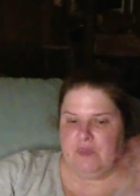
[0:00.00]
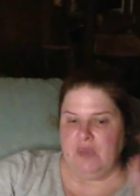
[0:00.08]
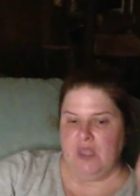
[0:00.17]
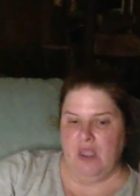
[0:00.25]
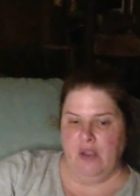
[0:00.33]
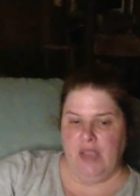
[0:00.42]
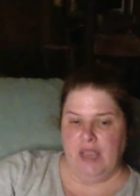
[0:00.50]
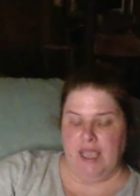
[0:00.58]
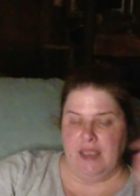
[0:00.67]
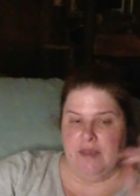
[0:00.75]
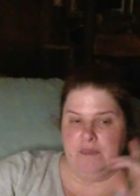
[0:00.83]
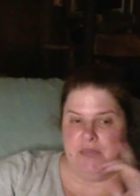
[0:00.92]

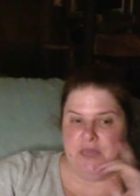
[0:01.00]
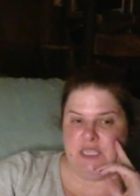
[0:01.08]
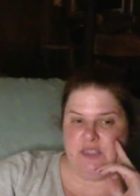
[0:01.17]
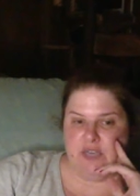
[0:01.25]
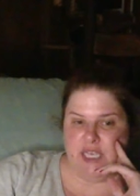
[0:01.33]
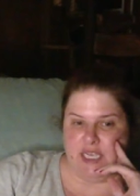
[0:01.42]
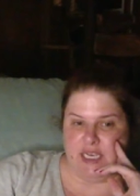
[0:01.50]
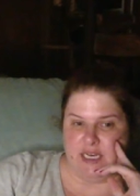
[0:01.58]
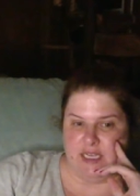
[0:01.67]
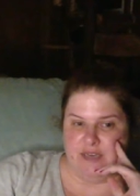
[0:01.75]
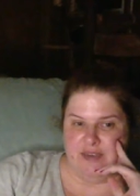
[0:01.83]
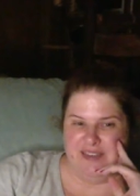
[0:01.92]
Okay, meds are kicking
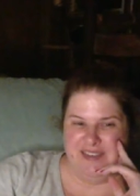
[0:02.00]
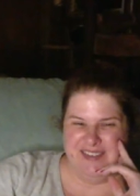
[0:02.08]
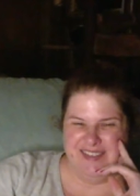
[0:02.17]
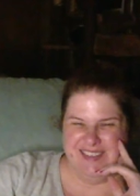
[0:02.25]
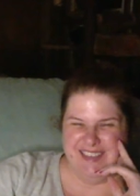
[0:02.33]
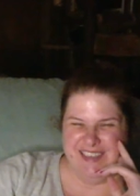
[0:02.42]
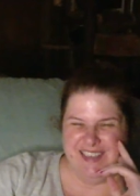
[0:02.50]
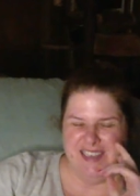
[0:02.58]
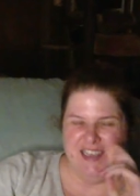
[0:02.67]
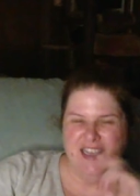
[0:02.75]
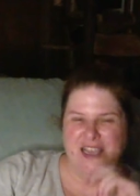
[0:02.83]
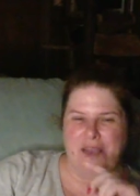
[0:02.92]
in.
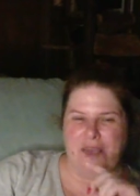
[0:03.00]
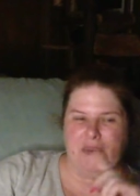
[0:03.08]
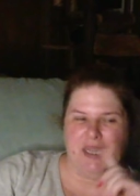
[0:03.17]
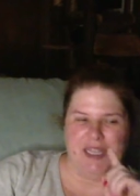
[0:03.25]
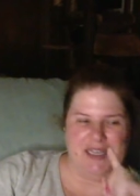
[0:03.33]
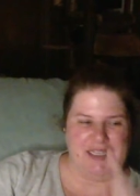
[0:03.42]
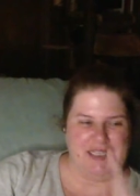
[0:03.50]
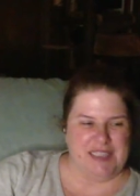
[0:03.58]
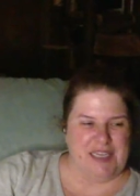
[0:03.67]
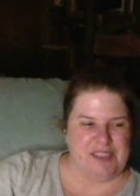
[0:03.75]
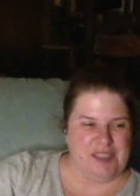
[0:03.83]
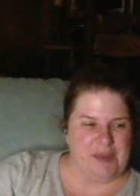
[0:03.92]
I'm going to get this
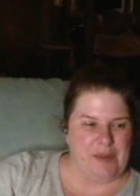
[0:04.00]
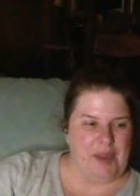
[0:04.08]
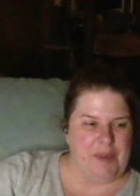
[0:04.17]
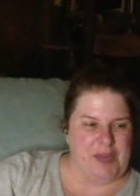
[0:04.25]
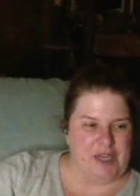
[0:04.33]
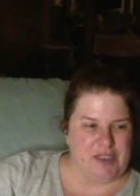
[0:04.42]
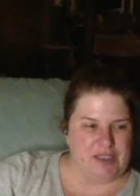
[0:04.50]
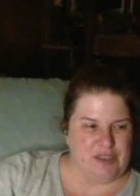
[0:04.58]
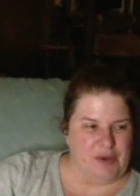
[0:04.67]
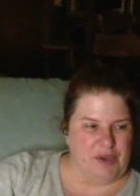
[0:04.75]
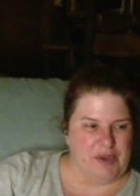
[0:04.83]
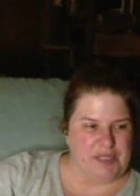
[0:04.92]
out to the mailbox
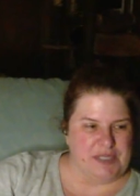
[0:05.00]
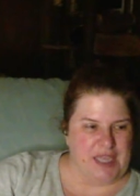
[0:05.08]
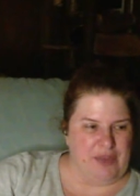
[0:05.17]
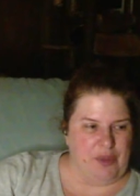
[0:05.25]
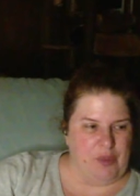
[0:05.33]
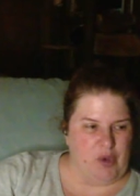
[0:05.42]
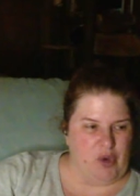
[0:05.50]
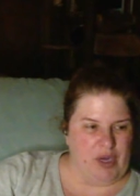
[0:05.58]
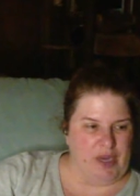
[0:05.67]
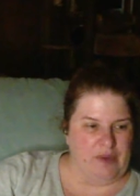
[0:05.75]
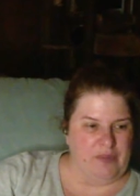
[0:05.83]
so it goes out in the morning.